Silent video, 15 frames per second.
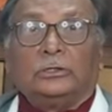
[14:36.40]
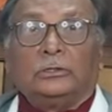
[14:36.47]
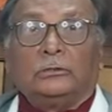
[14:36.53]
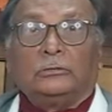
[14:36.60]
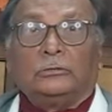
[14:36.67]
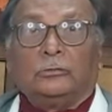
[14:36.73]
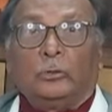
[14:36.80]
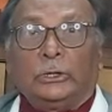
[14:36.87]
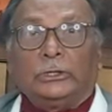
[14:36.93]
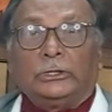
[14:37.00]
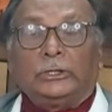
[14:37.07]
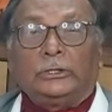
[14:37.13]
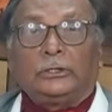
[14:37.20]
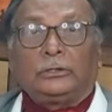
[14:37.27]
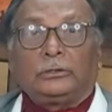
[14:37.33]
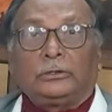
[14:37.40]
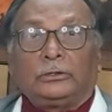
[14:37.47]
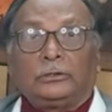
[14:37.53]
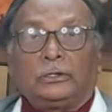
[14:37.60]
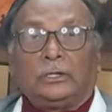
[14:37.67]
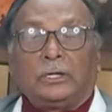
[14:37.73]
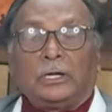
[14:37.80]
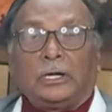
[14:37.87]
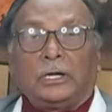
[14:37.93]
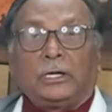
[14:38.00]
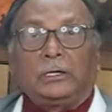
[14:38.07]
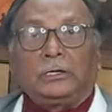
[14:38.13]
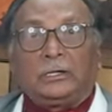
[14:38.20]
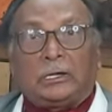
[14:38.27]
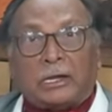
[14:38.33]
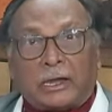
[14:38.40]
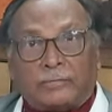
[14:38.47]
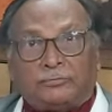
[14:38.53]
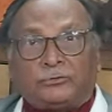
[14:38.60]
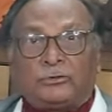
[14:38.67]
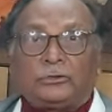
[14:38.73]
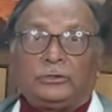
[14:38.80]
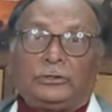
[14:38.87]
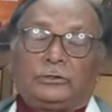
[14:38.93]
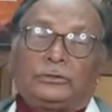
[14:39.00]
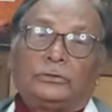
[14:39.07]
went there and captured it.